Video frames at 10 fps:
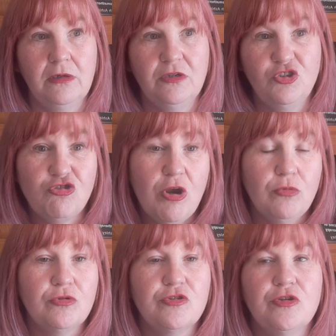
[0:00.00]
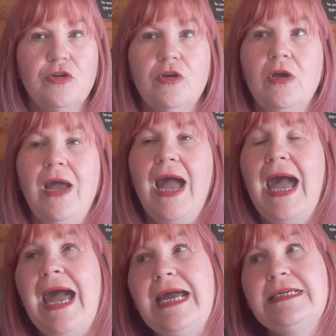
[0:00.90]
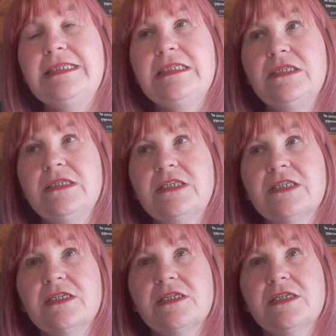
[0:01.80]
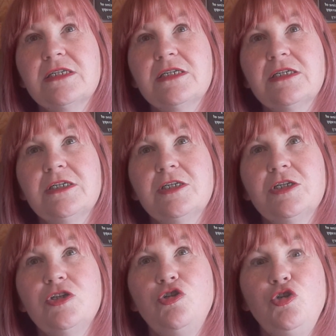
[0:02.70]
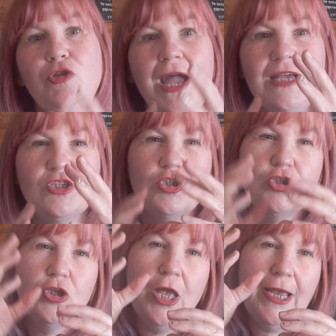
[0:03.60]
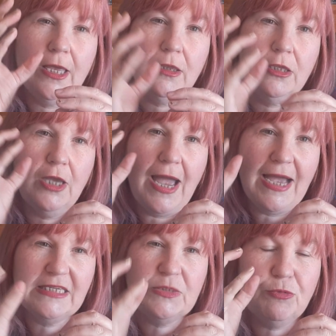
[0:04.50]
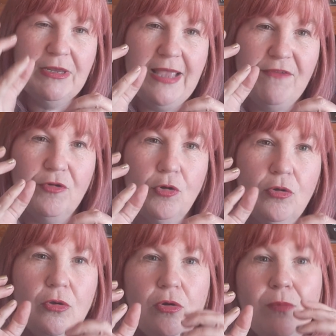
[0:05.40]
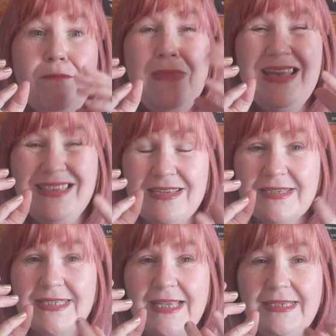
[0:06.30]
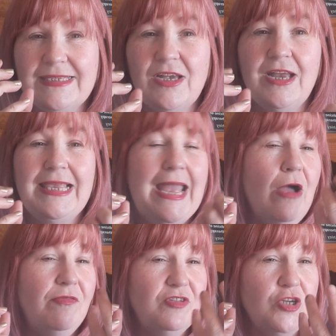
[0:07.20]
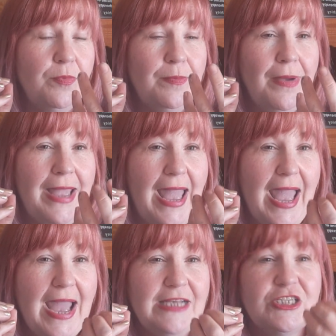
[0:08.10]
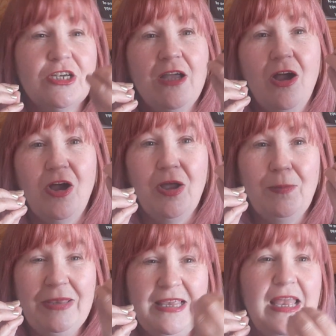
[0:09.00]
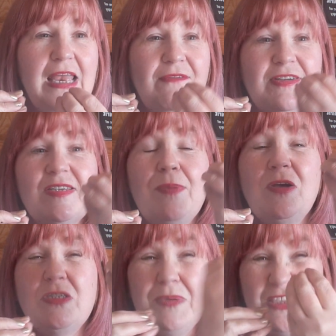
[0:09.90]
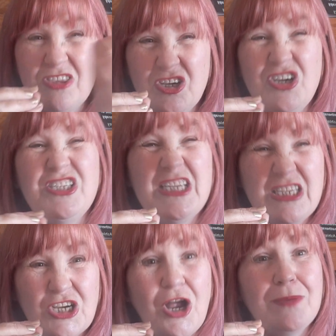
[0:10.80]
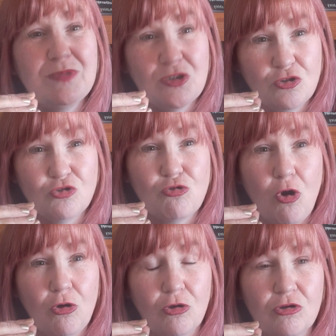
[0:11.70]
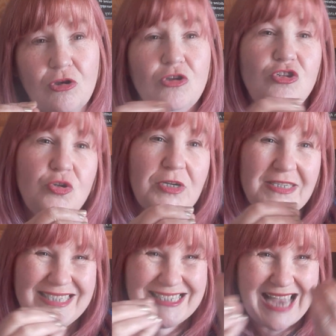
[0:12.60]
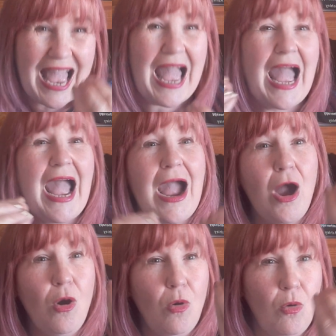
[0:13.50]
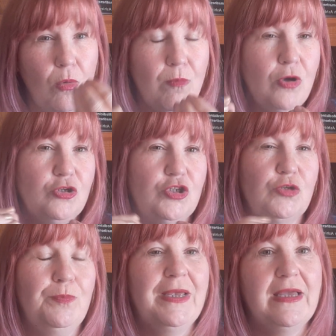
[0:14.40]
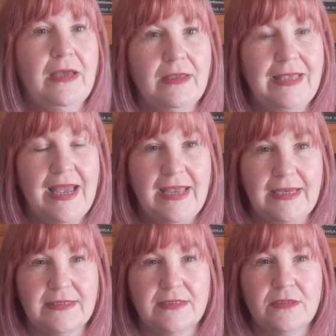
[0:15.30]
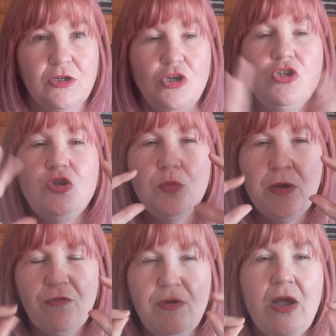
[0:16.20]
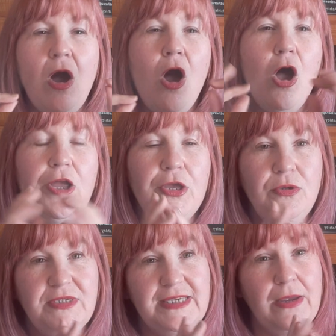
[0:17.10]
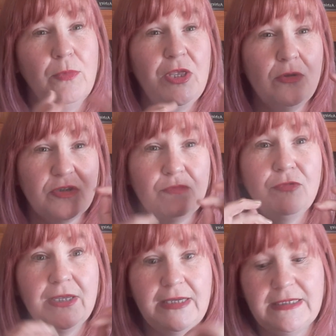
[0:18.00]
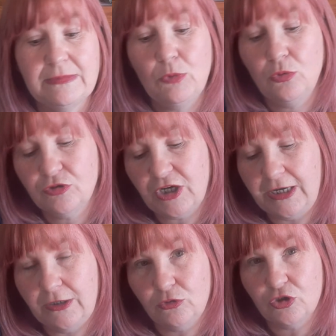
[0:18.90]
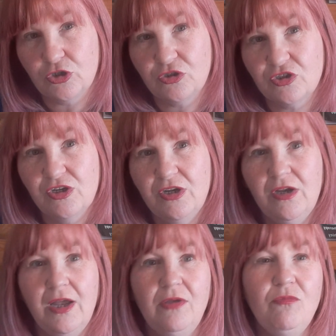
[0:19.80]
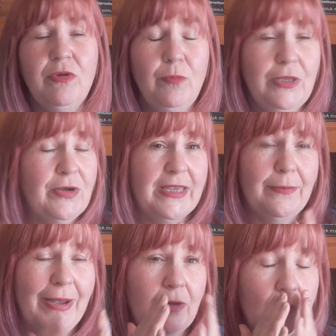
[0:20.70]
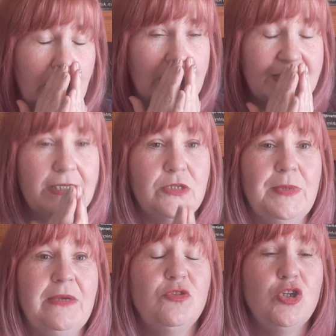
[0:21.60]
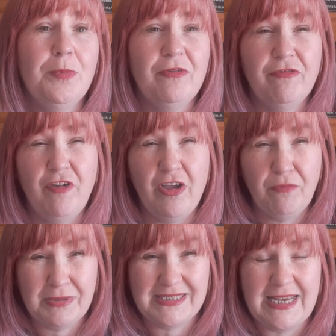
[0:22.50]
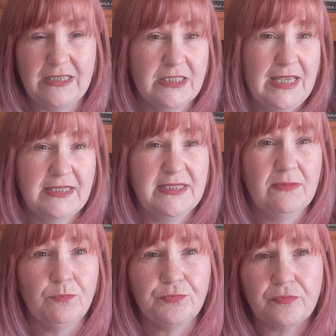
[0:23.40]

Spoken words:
strokes. And so that's like the aspirin level. Methyl salicylate, off the top of my head, I believe is supposed to be 30 times as strong. So consider how much bigger that is. So if we are using it, we're using really small dilutions. And we're looking about, excuse me, 2.5%, that's it.